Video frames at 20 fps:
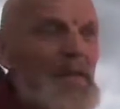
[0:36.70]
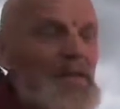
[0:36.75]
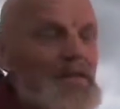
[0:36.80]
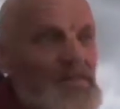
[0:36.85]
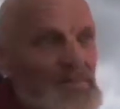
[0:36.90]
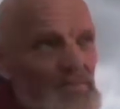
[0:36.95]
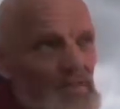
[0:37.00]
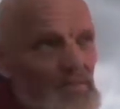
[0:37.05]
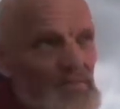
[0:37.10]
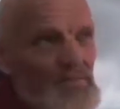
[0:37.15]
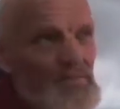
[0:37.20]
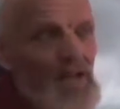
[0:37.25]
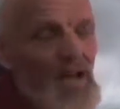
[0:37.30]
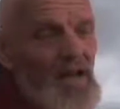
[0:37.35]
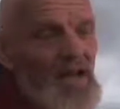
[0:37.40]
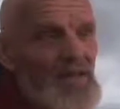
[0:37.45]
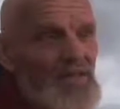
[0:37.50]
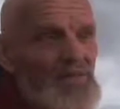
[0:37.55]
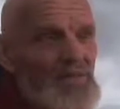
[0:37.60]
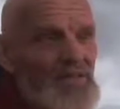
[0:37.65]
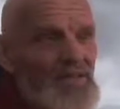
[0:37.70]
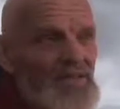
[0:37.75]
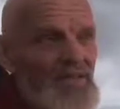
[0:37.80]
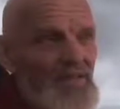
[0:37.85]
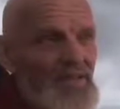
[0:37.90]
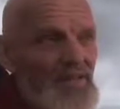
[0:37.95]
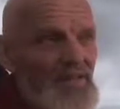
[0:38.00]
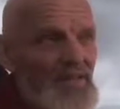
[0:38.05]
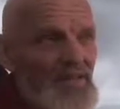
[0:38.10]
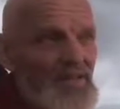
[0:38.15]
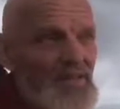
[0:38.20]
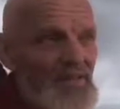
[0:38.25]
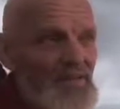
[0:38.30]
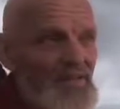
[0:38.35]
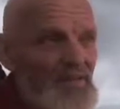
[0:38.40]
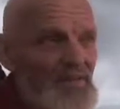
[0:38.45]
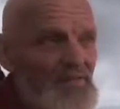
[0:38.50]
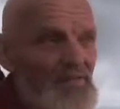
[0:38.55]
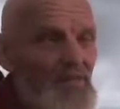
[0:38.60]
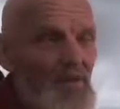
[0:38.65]
Sometimes
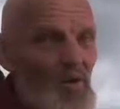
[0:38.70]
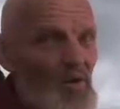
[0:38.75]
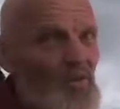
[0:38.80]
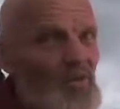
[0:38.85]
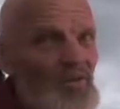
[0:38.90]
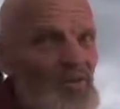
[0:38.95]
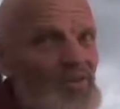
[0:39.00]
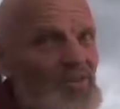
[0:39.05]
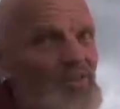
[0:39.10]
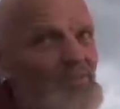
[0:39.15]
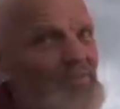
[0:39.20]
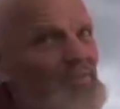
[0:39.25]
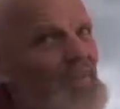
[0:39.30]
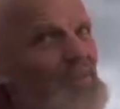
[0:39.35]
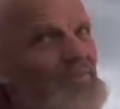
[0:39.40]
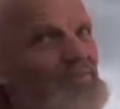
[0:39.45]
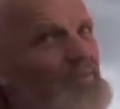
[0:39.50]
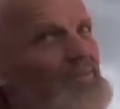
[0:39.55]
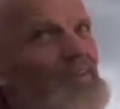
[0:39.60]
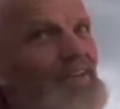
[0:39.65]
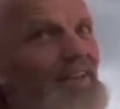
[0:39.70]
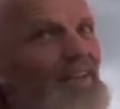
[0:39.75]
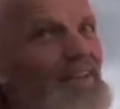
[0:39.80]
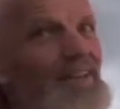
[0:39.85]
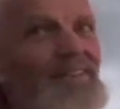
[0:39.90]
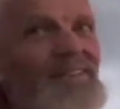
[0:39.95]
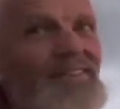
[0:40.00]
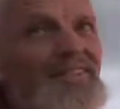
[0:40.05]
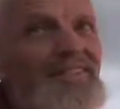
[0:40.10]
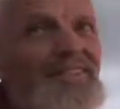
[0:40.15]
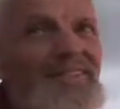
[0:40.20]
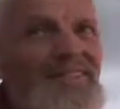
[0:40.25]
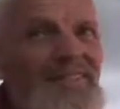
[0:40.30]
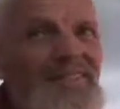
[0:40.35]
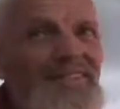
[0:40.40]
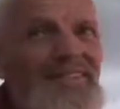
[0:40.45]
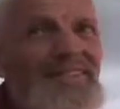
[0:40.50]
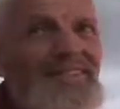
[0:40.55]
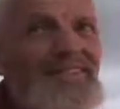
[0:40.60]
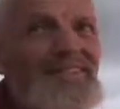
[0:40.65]
more, sometimes less,
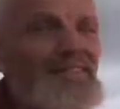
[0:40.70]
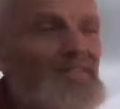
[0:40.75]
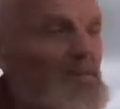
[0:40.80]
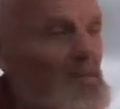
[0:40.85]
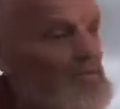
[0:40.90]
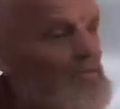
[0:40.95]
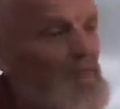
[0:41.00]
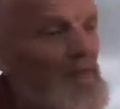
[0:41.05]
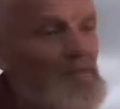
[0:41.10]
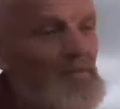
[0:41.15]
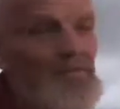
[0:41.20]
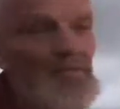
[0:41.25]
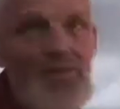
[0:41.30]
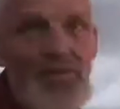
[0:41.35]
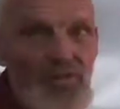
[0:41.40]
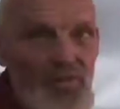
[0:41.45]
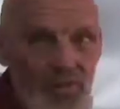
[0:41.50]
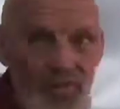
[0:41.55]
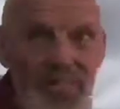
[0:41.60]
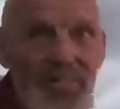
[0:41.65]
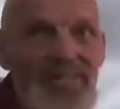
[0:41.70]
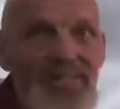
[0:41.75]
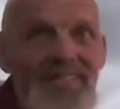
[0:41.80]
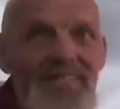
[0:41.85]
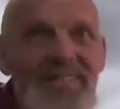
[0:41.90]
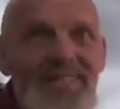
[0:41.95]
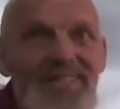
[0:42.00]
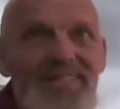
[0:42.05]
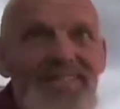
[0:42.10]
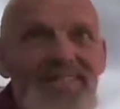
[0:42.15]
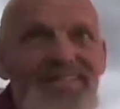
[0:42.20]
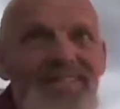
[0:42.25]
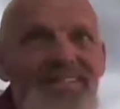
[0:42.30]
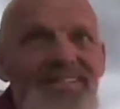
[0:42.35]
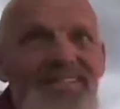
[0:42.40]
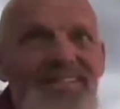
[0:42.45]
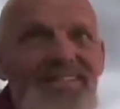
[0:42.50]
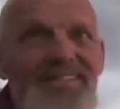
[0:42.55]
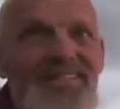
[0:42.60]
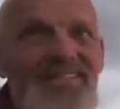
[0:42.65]
sometimes retreats,
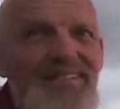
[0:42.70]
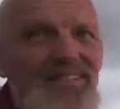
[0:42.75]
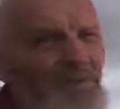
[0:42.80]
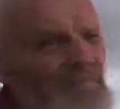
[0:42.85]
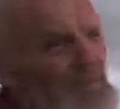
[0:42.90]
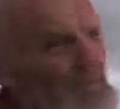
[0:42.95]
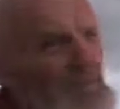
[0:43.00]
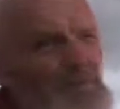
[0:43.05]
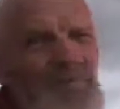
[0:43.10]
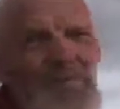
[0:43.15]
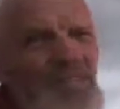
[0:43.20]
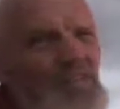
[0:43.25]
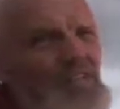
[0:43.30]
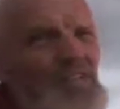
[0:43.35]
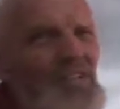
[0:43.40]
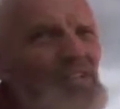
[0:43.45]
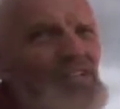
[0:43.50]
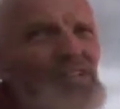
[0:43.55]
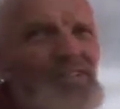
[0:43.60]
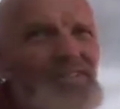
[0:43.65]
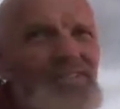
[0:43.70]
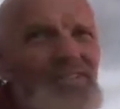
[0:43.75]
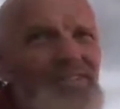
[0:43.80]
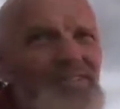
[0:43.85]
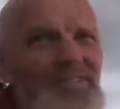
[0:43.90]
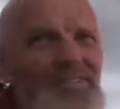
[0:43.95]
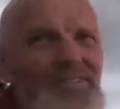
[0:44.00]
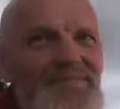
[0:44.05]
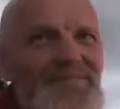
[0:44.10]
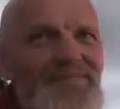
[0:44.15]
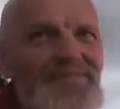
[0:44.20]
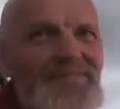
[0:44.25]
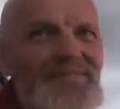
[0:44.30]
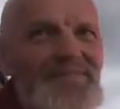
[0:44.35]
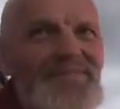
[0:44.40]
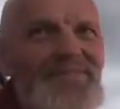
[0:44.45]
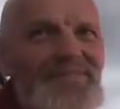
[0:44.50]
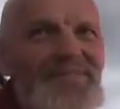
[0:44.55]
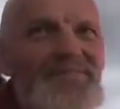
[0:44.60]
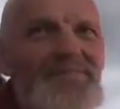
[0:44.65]
sometimes very little,
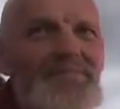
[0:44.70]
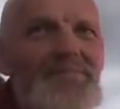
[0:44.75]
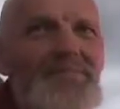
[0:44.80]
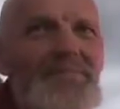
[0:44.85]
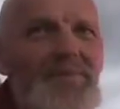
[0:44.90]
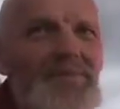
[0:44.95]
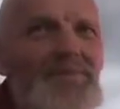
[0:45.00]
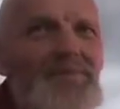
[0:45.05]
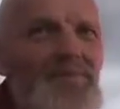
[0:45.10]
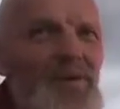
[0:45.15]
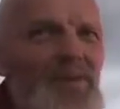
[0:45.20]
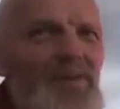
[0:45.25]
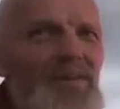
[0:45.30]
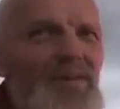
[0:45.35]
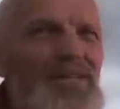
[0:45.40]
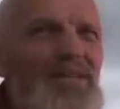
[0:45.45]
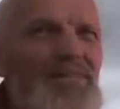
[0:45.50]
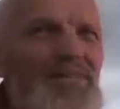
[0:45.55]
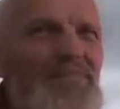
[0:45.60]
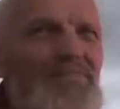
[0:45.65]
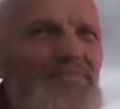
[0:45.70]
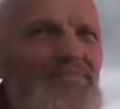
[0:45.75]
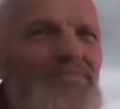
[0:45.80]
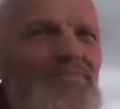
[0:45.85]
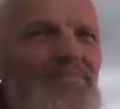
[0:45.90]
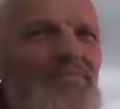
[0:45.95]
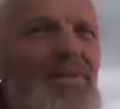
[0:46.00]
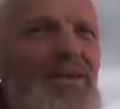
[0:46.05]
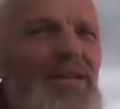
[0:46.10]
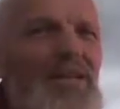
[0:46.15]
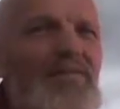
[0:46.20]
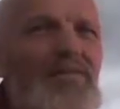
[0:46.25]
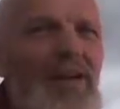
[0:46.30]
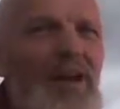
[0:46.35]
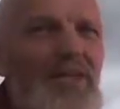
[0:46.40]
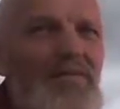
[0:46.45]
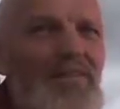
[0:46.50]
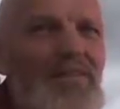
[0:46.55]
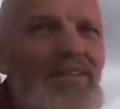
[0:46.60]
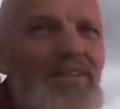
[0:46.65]
but more or less
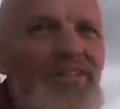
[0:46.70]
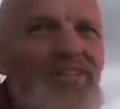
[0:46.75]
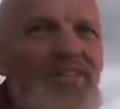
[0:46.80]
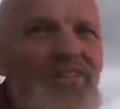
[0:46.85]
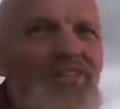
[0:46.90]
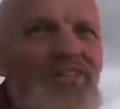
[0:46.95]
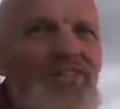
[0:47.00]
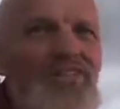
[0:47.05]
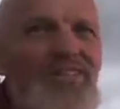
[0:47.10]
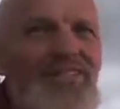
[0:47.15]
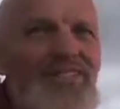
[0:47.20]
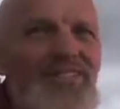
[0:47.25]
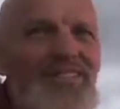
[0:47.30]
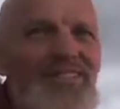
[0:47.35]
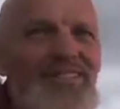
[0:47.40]
25 years.